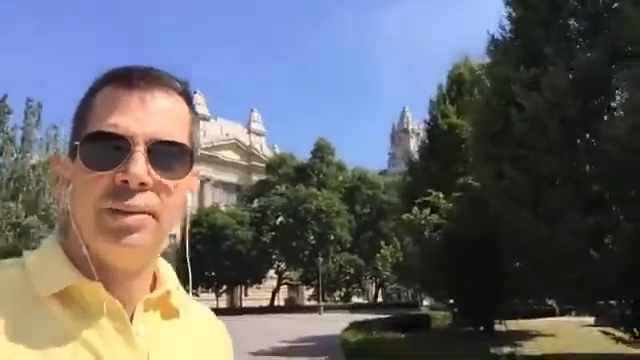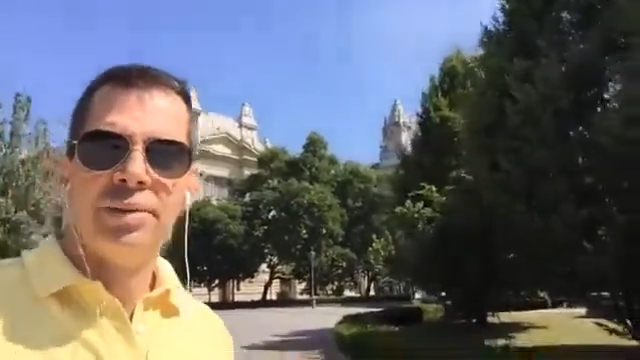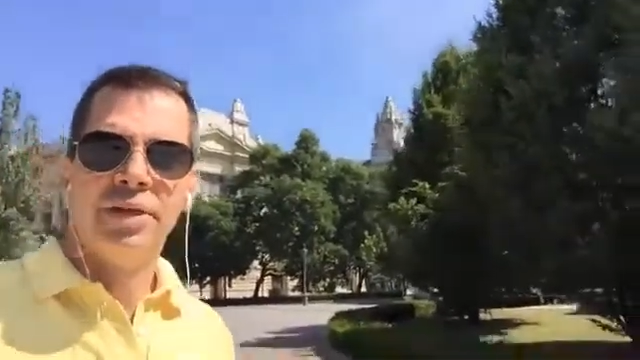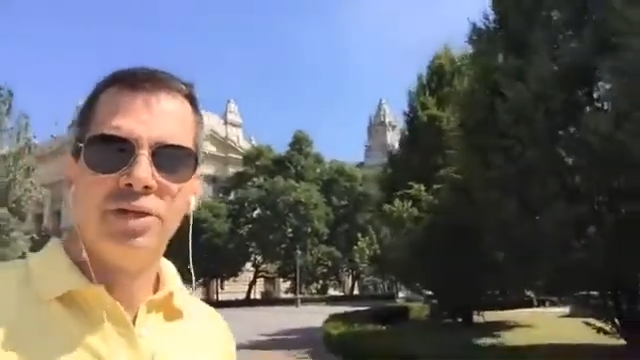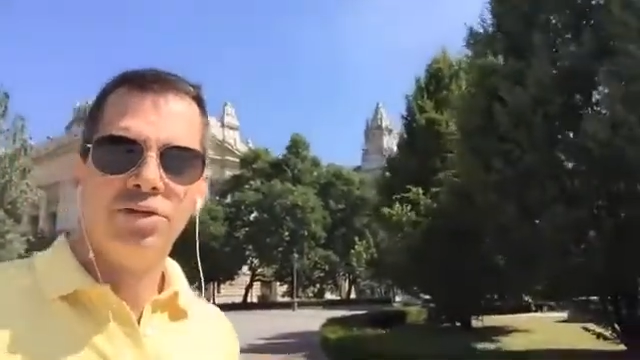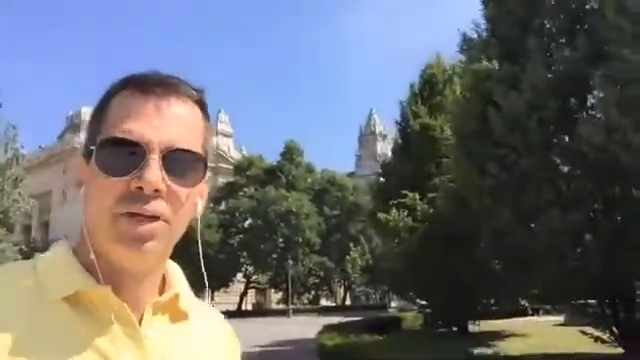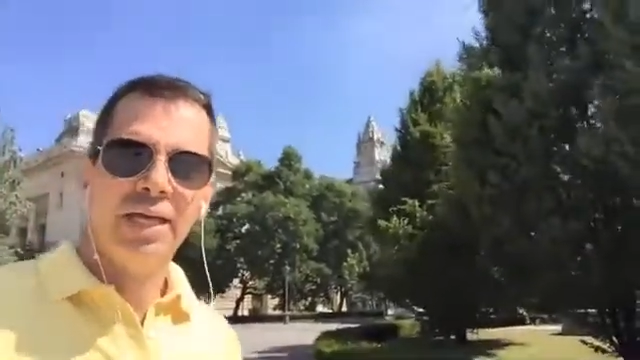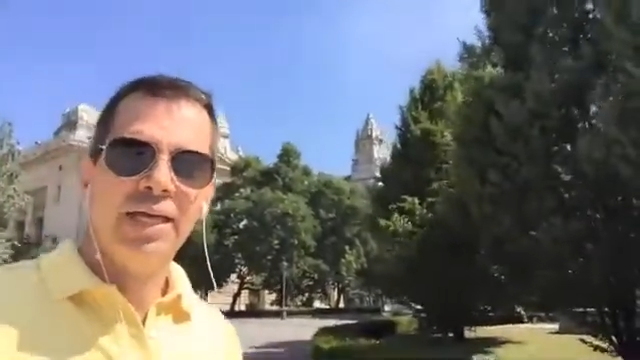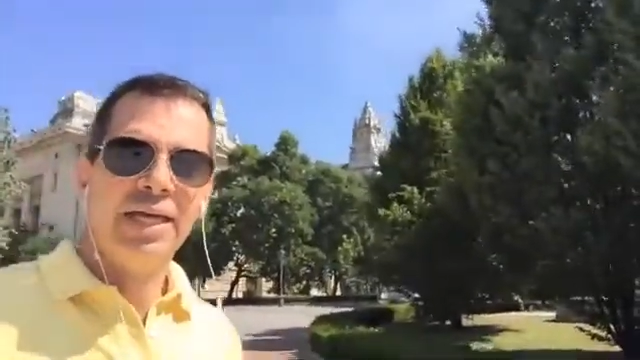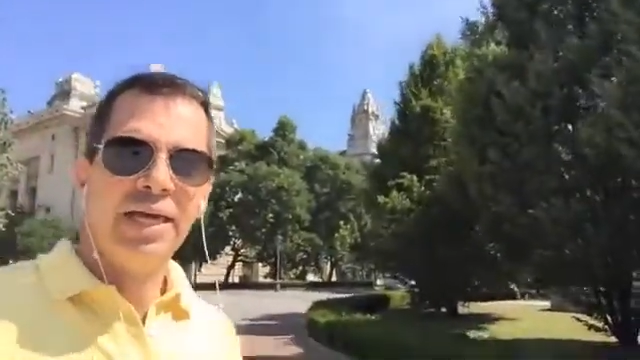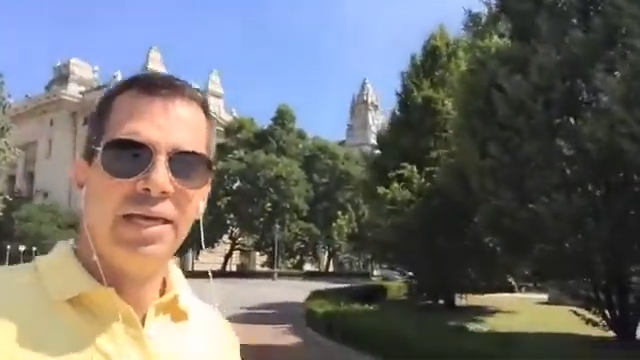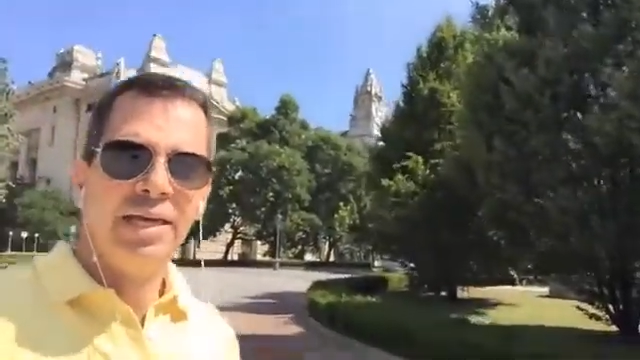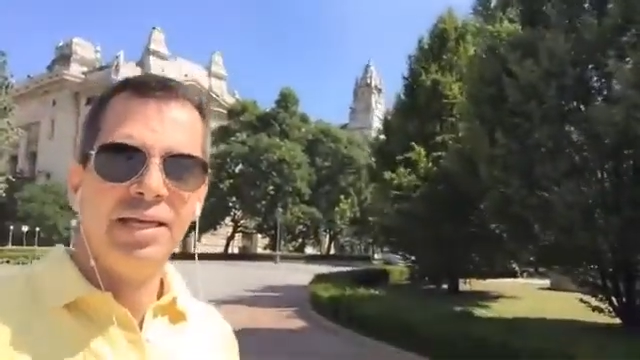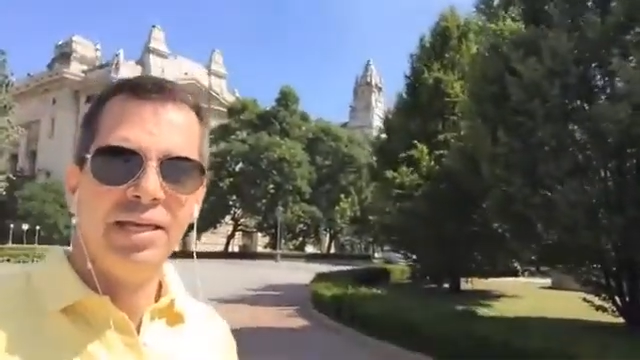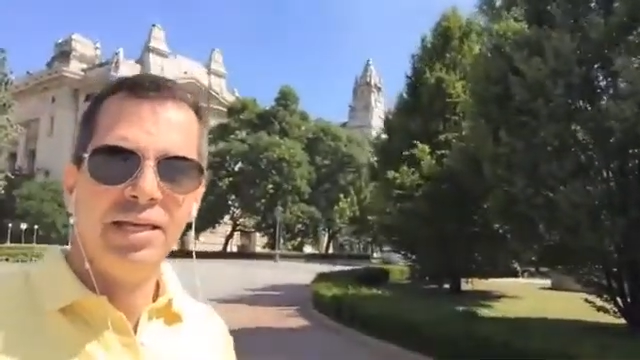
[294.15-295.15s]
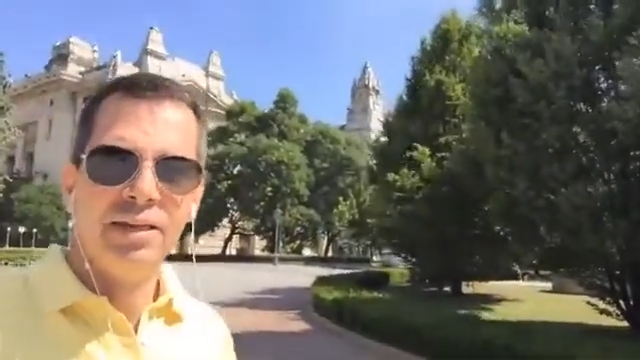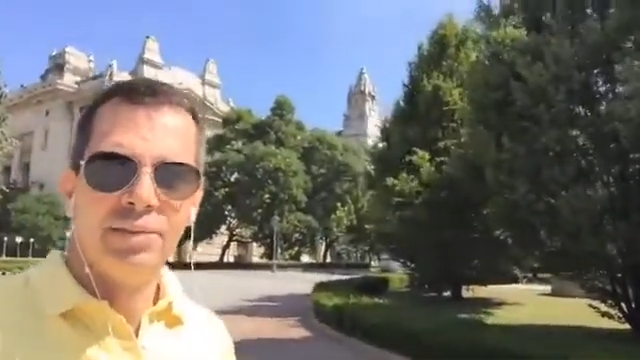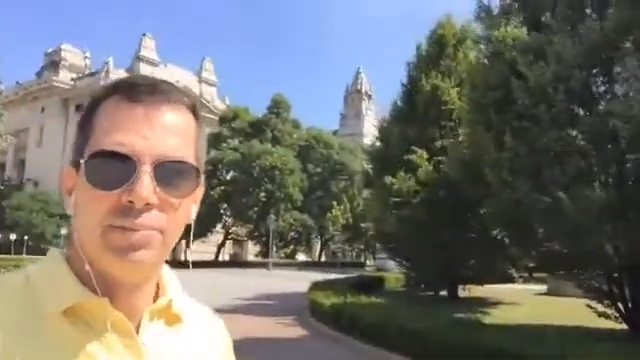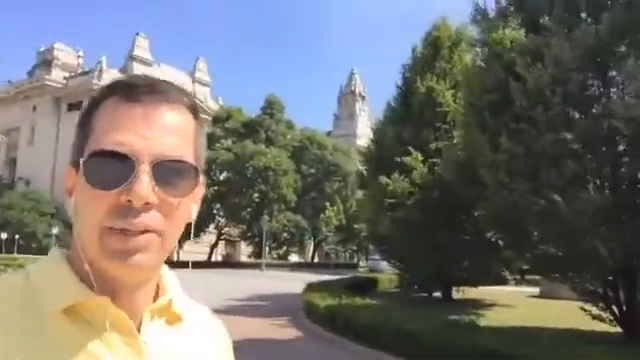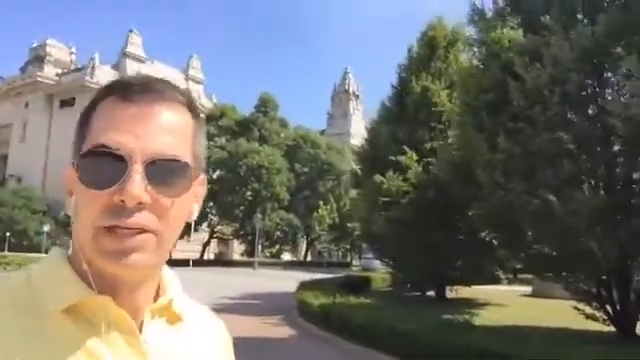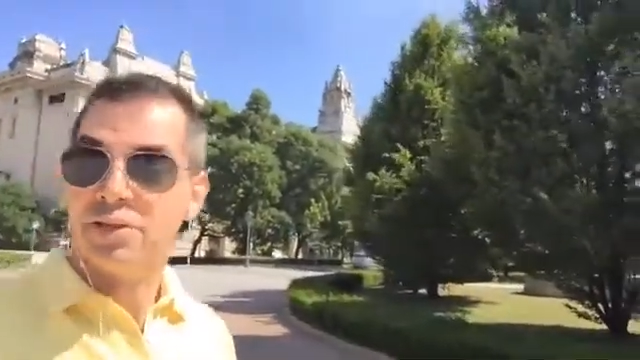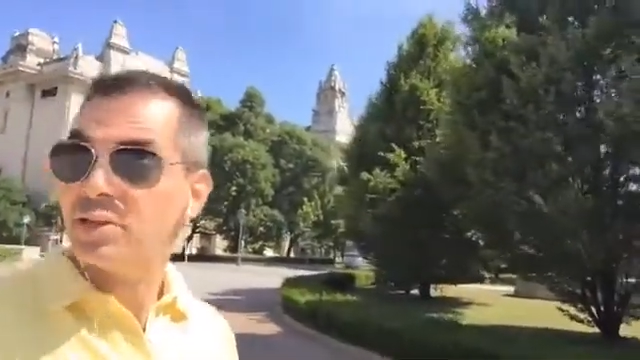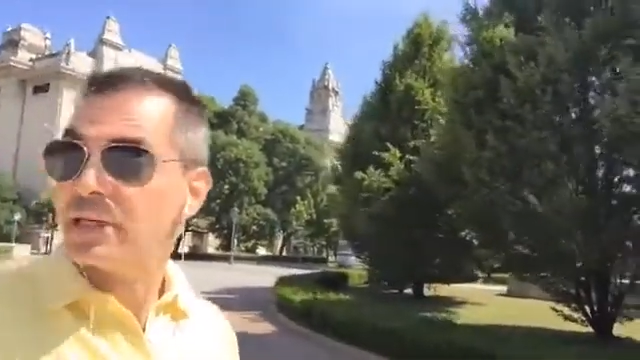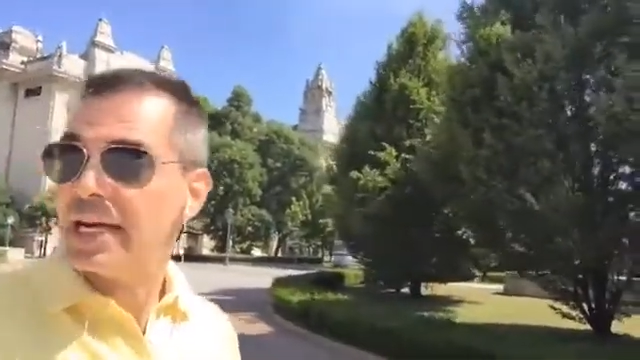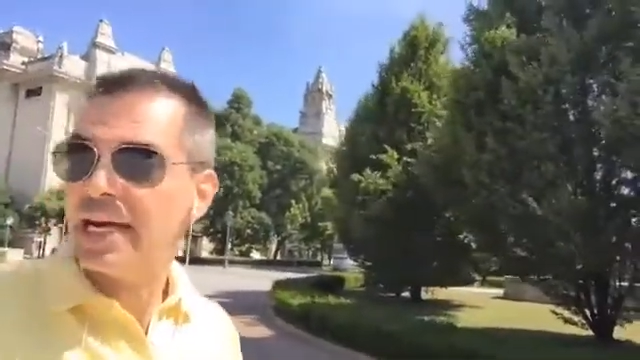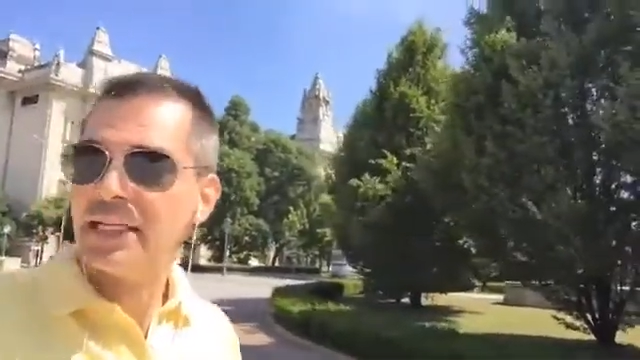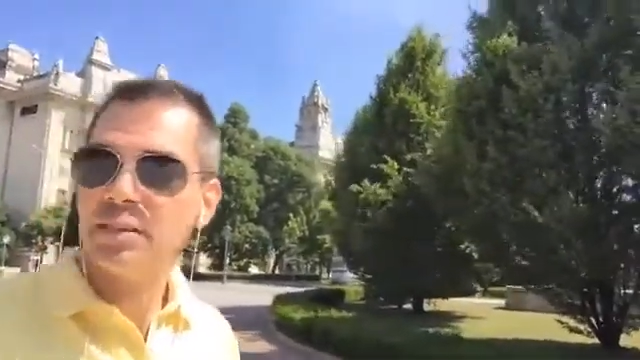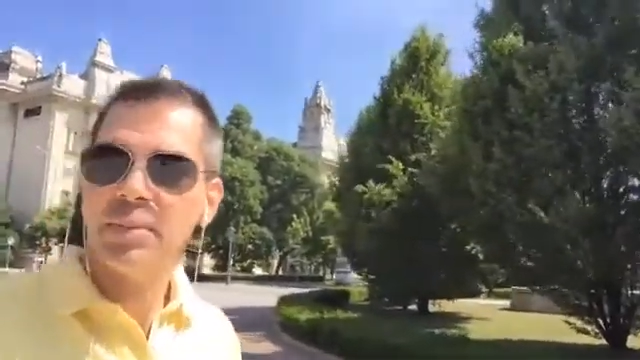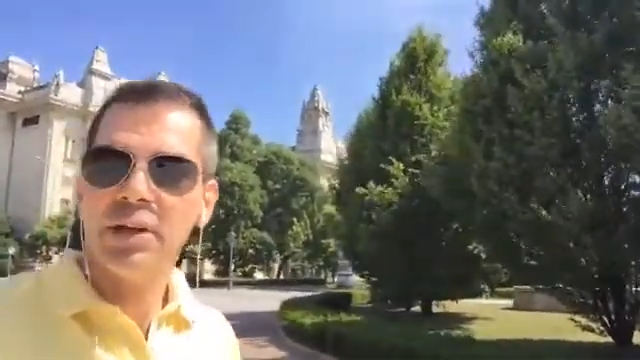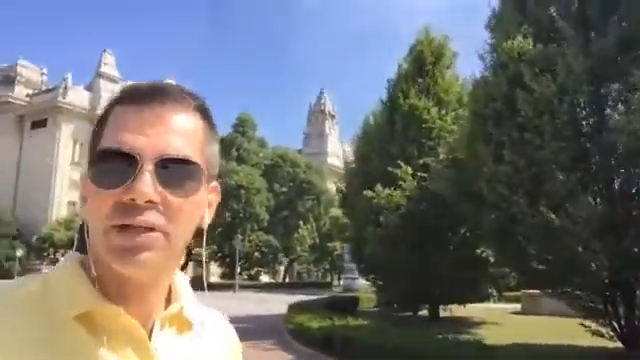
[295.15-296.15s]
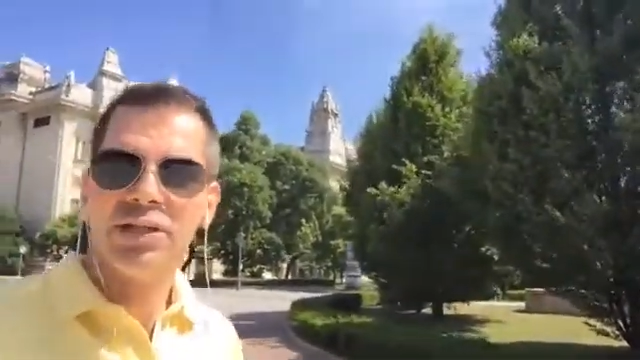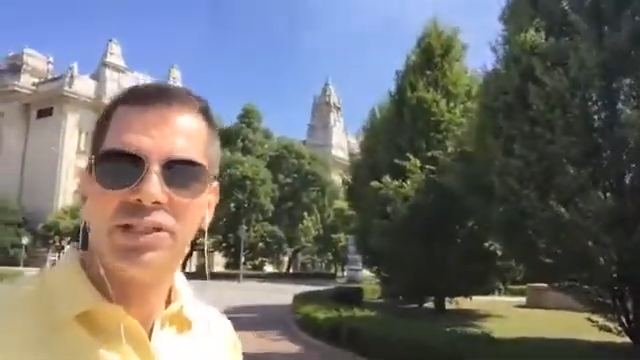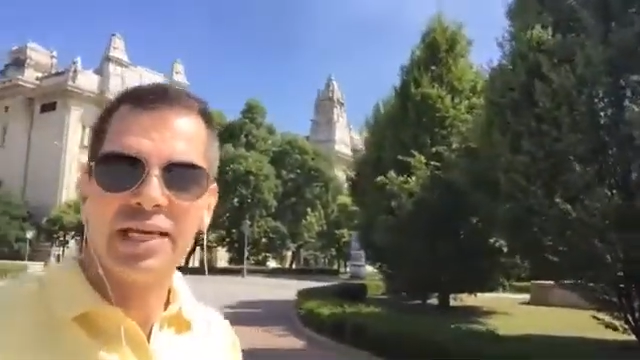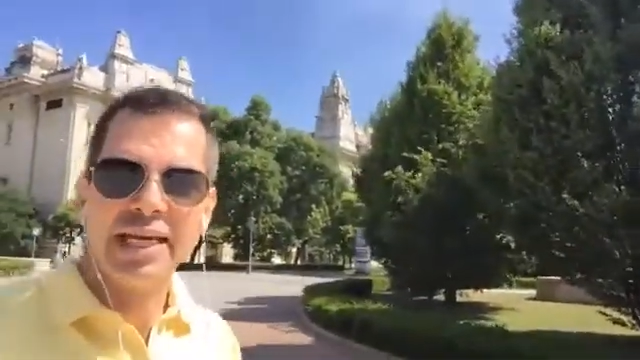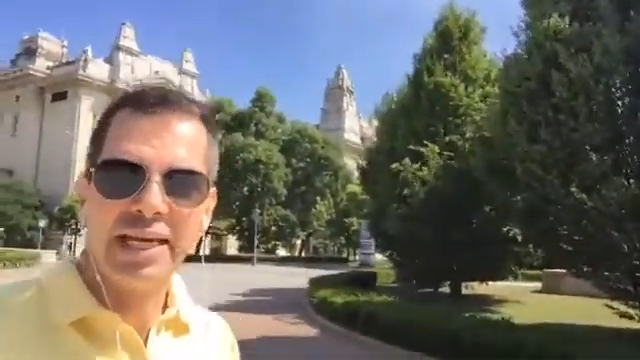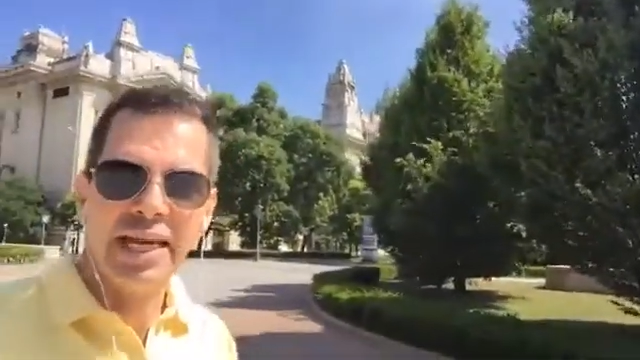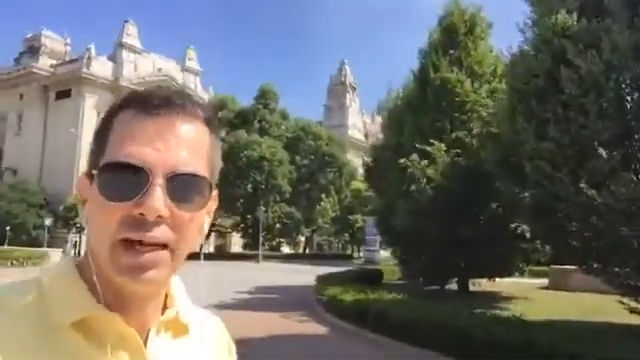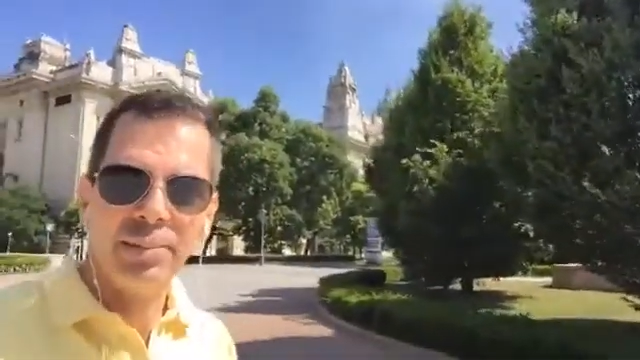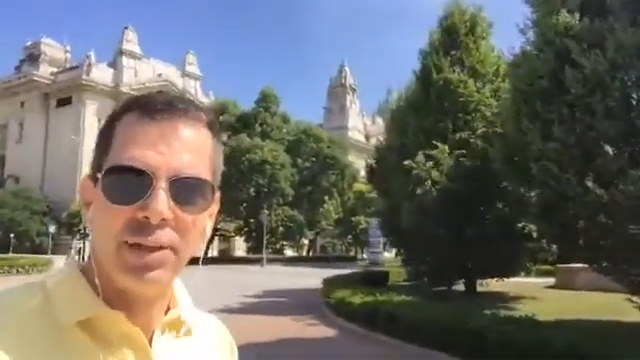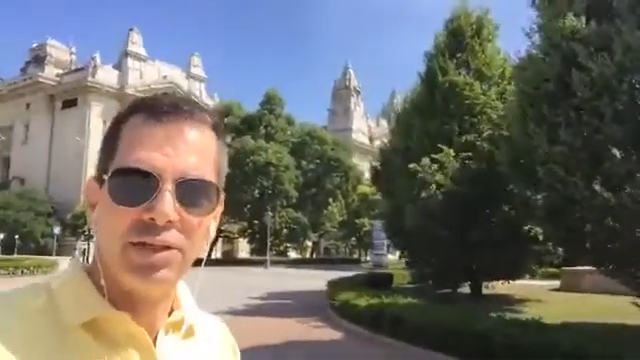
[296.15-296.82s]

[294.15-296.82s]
I'm going to try to get it in this picture as much as I can,